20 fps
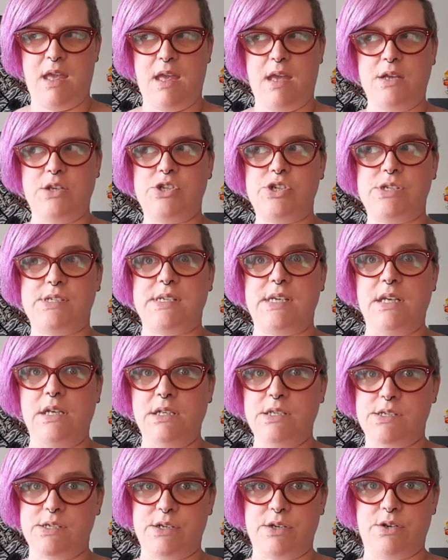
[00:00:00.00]
it's just
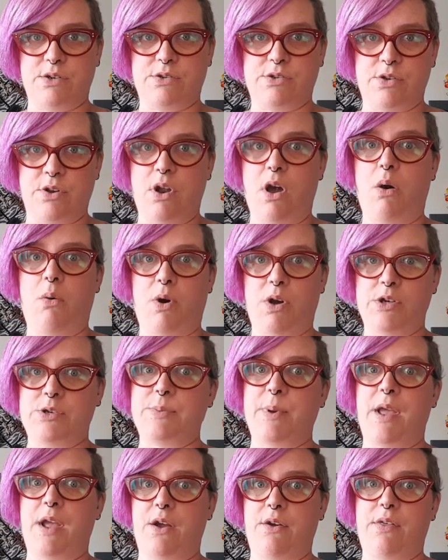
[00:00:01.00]
easier to not wash
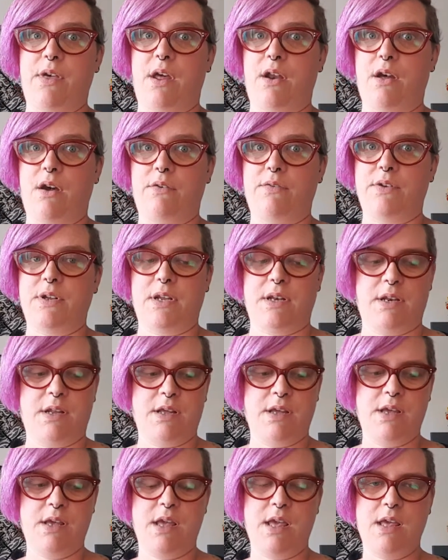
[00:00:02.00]
my hair that often.
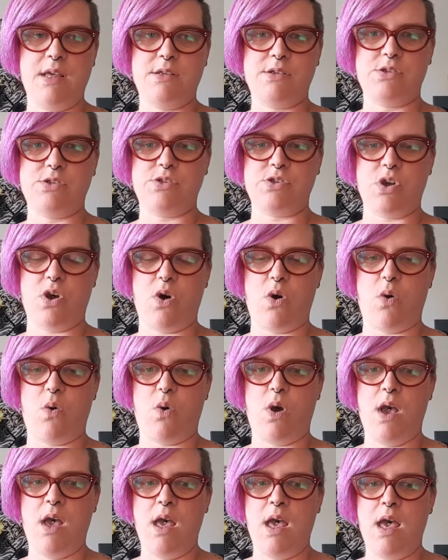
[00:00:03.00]

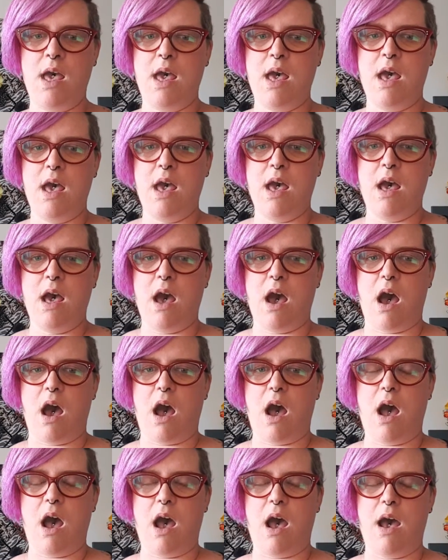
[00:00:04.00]
So
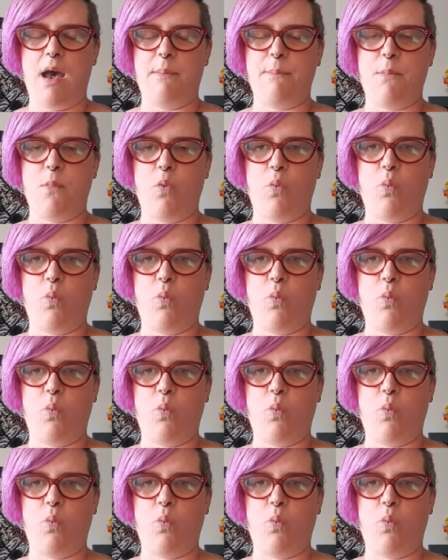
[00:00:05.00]
I